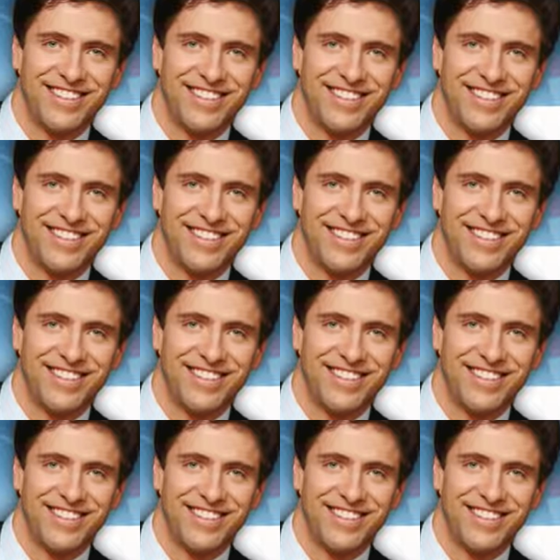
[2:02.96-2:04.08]

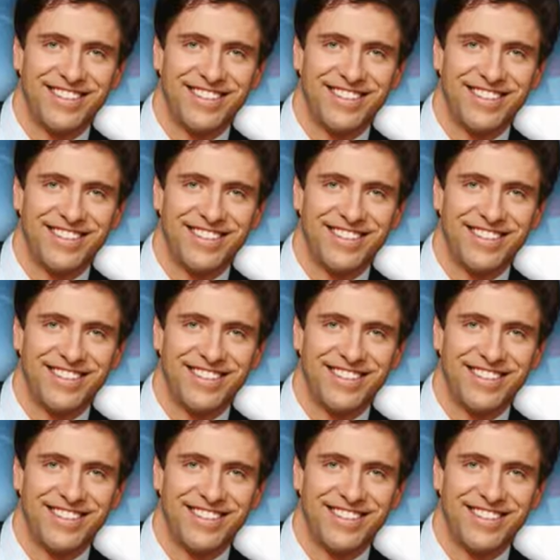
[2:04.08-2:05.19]

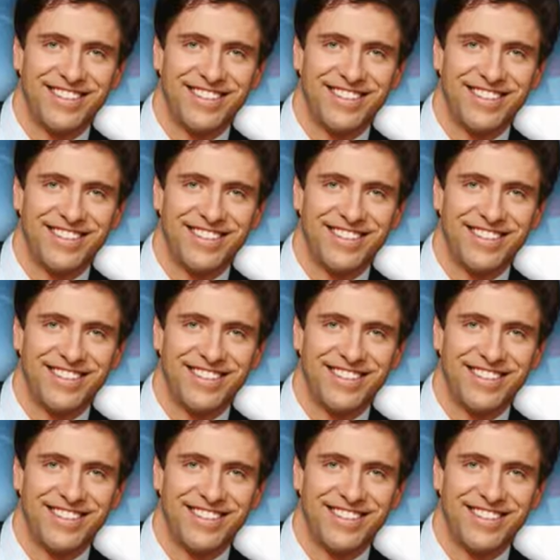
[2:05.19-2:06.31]

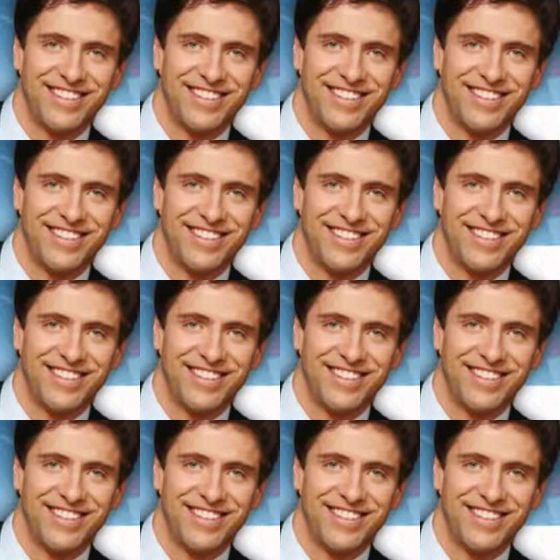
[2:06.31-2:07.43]

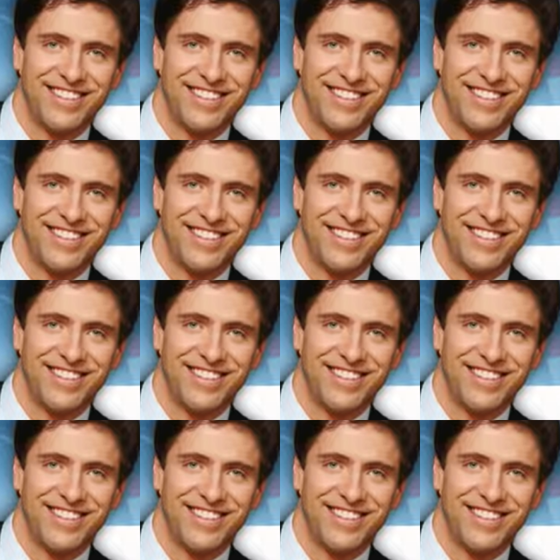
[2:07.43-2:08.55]

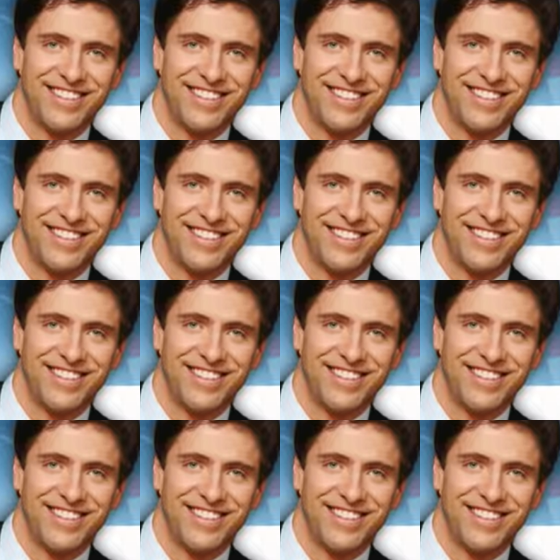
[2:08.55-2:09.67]

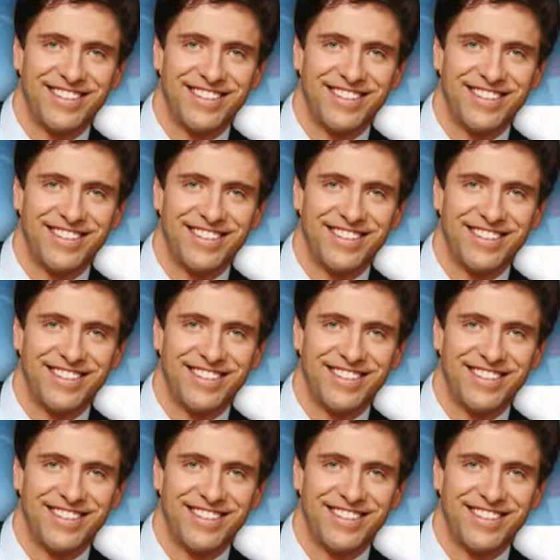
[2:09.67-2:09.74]
The face doesn't move, so there is nothing to read.